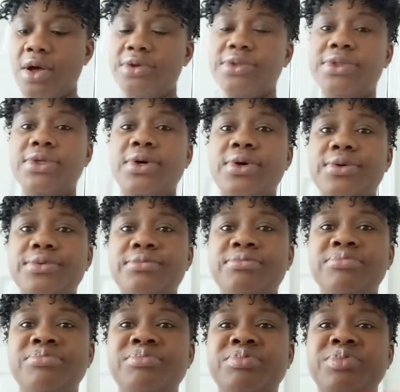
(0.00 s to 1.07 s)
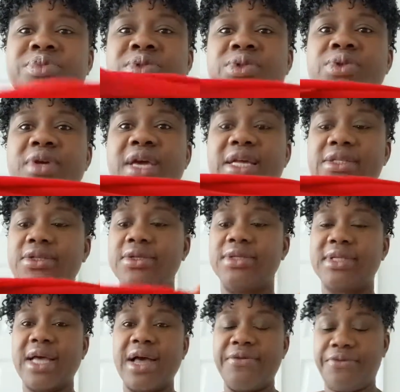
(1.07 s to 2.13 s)
also you get
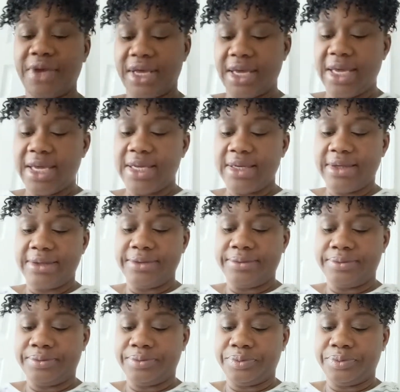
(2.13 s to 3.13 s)
your scarf again,